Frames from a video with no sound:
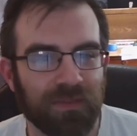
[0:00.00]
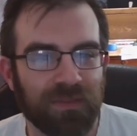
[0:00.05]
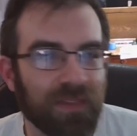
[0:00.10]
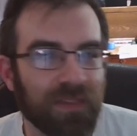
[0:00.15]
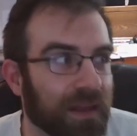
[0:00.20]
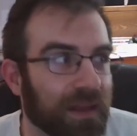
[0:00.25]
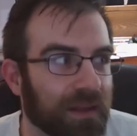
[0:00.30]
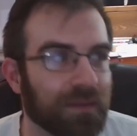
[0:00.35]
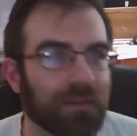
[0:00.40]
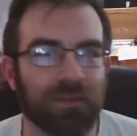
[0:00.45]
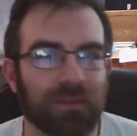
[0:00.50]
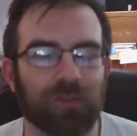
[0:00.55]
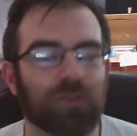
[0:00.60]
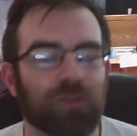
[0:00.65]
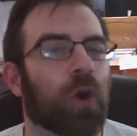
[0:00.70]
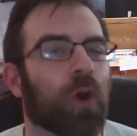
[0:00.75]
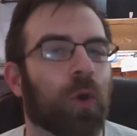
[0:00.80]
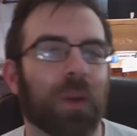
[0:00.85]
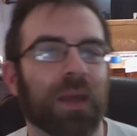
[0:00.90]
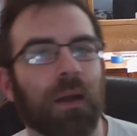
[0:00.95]
things
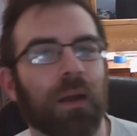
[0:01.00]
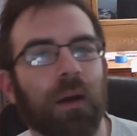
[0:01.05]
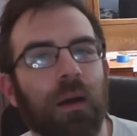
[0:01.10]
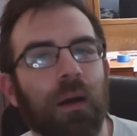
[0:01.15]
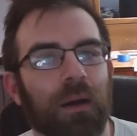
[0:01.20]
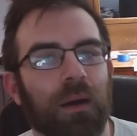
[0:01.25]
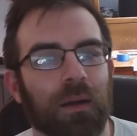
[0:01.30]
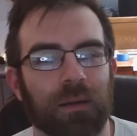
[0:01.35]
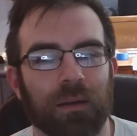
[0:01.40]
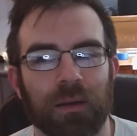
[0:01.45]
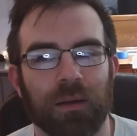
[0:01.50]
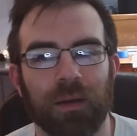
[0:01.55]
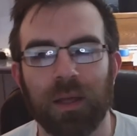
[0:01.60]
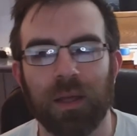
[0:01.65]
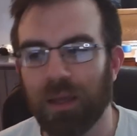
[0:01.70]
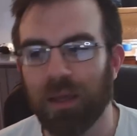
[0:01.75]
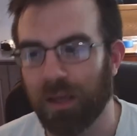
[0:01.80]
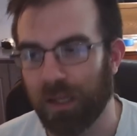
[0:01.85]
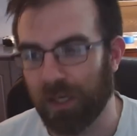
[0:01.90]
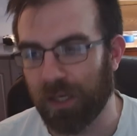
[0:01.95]
going on
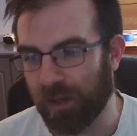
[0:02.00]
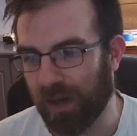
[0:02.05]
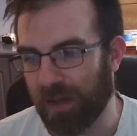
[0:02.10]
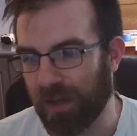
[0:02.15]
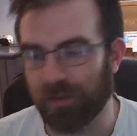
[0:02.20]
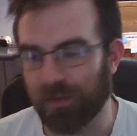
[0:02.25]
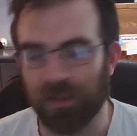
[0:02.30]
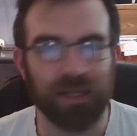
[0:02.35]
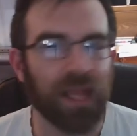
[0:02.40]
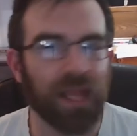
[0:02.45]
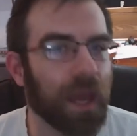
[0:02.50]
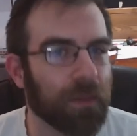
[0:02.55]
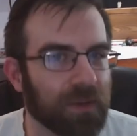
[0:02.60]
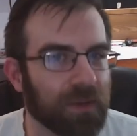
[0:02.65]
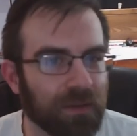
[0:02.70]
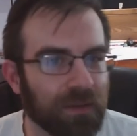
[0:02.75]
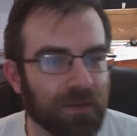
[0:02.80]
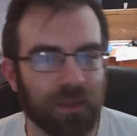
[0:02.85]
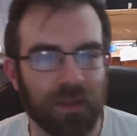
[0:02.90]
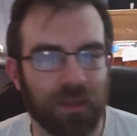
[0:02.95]
and are either
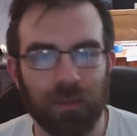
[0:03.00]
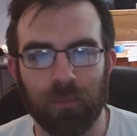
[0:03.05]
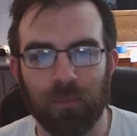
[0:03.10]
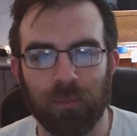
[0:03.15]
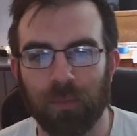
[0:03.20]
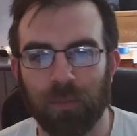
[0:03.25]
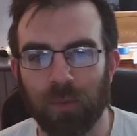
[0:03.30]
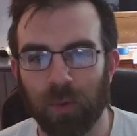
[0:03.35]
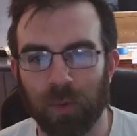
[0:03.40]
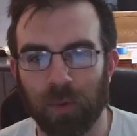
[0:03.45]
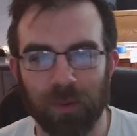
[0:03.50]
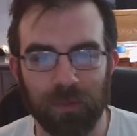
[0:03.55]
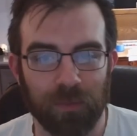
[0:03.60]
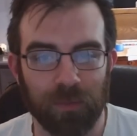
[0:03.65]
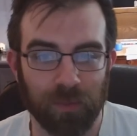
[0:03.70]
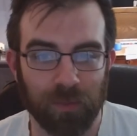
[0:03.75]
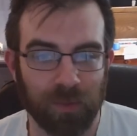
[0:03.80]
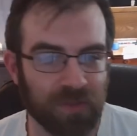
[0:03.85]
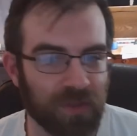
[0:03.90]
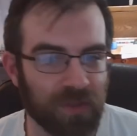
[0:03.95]
adapting to them or
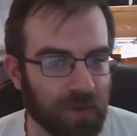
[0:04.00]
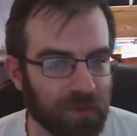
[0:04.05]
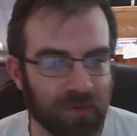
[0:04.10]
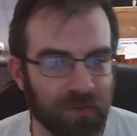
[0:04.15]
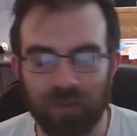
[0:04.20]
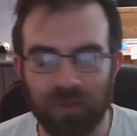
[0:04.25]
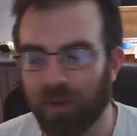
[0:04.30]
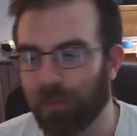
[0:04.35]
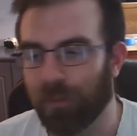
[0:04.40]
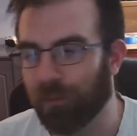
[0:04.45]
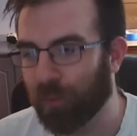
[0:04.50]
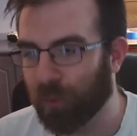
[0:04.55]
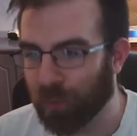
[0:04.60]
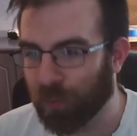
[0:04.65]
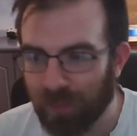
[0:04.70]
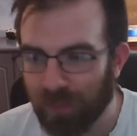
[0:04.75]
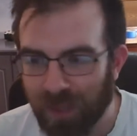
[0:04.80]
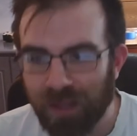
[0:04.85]
results of them. Or